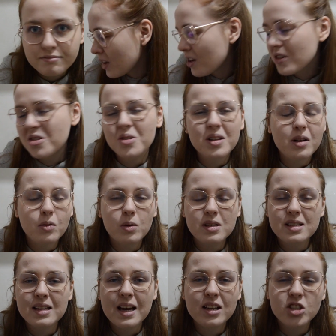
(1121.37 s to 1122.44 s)
Also, there
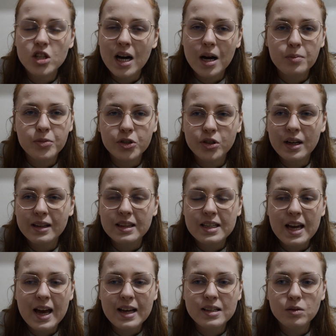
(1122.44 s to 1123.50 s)
was that chapter at
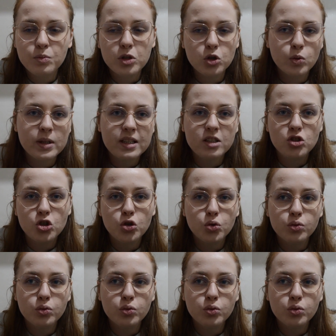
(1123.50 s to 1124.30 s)
the end between 2